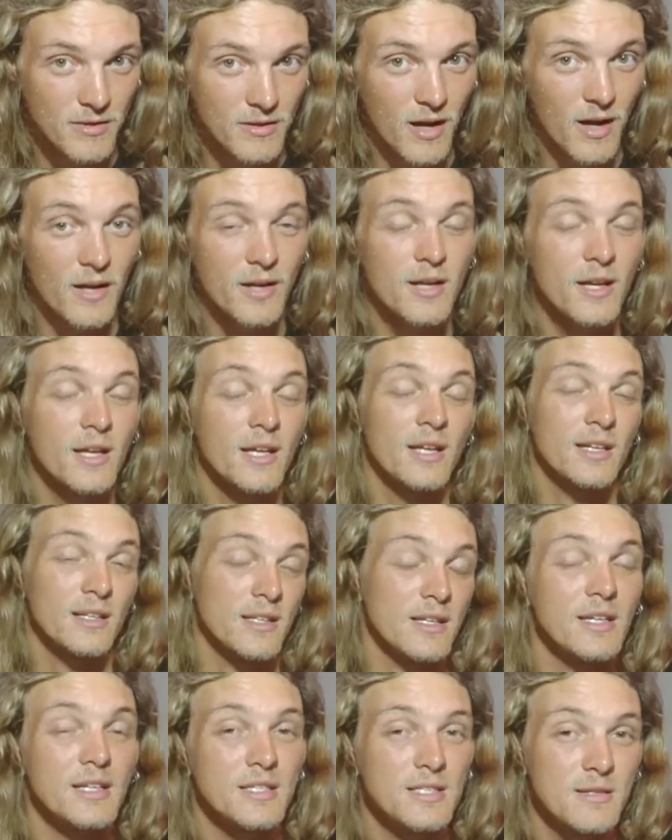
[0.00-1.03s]
python
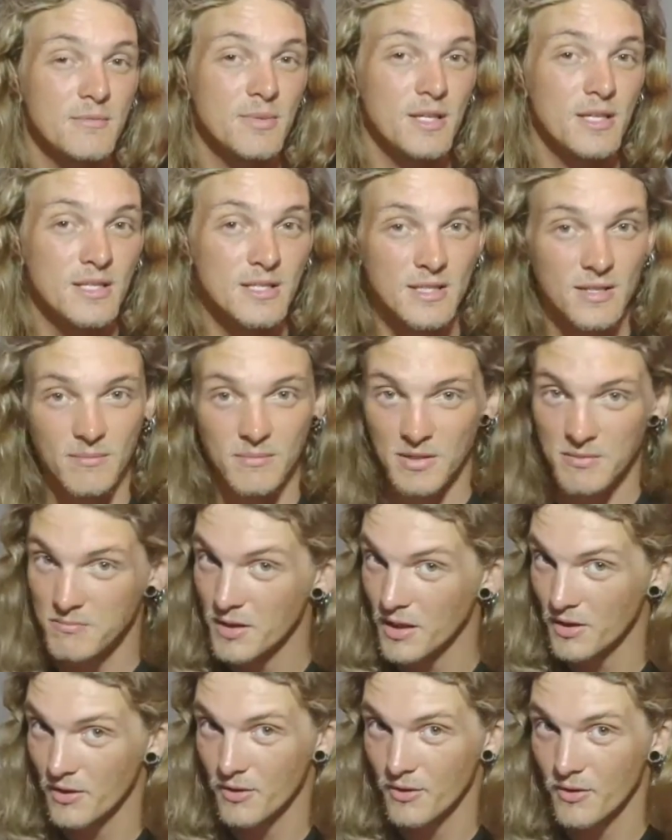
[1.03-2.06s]
needs to be in something
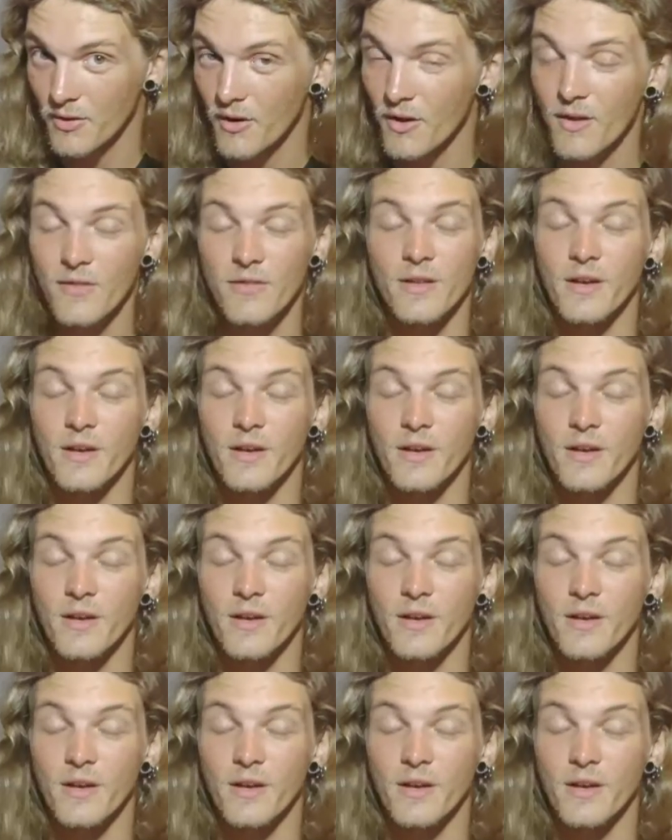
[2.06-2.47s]
bigger